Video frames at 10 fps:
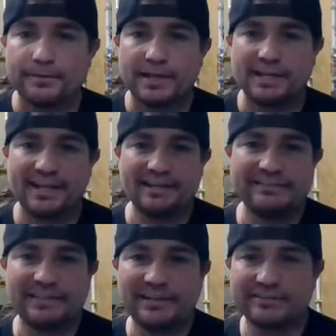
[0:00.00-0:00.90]
that
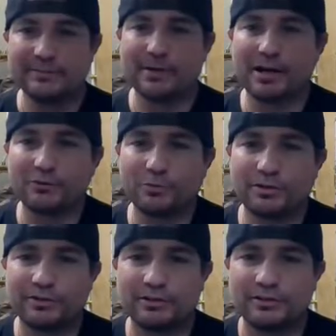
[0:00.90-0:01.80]
KCS in the back is one
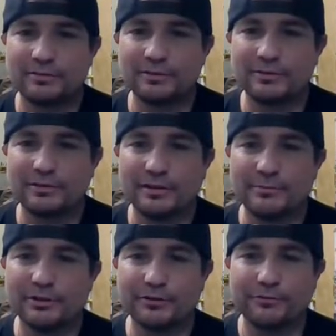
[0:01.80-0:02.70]
of the
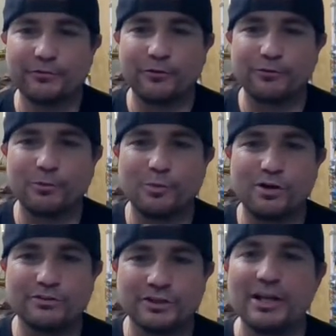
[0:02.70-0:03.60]
from
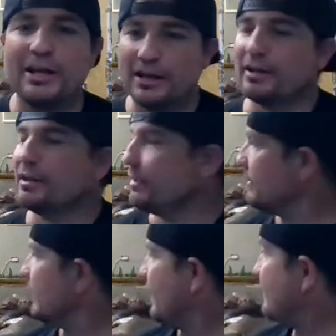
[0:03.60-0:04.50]
Walden.
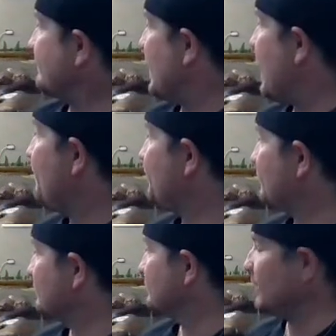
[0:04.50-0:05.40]
Yeah, that's an Athearn.
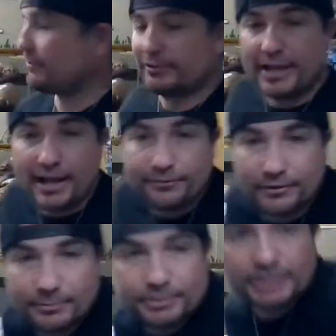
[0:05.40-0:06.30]
That's an Athearn. Let me